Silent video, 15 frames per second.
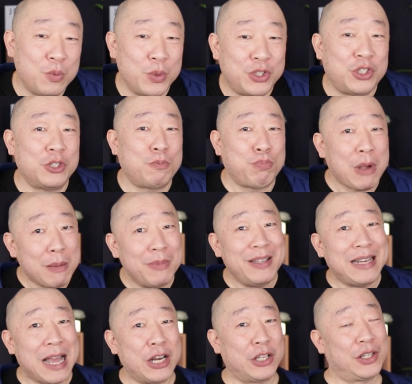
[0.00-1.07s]
which is probably
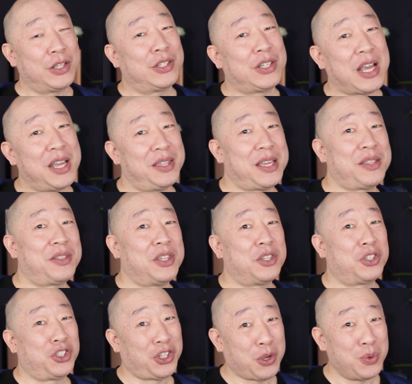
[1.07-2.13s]
not a good sign that
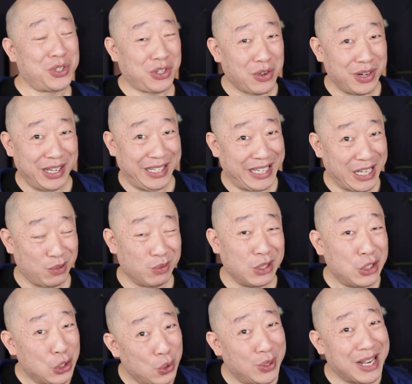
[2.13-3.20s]
this show is going to get
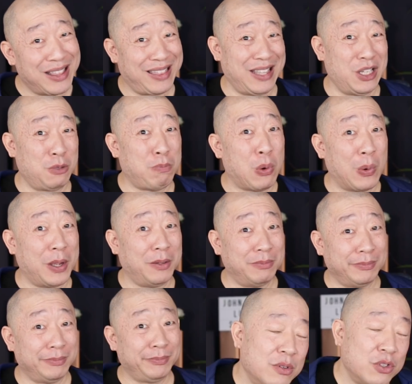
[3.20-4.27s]
renewed at this point.
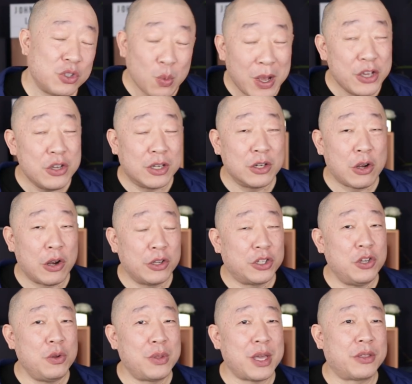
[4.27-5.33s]
So while you can
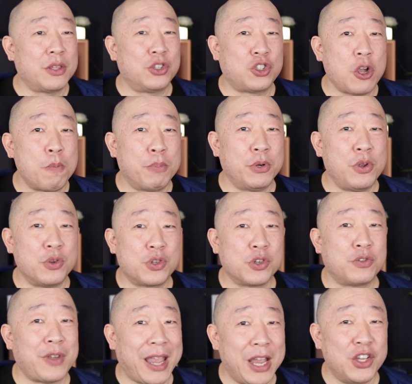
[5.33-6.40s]
argue that the show
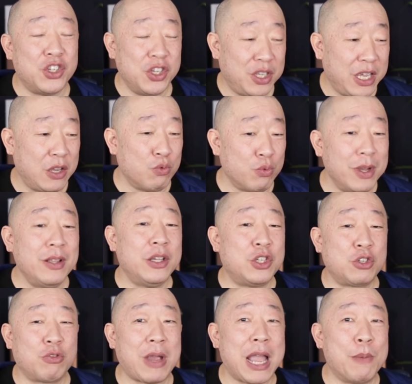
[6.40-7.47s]
producers for AGT really
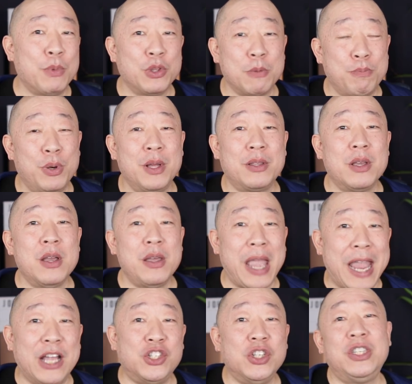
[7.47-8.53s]
scrambled to put
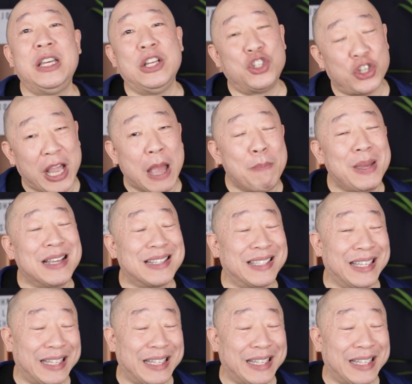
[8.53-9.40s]
AGT Champions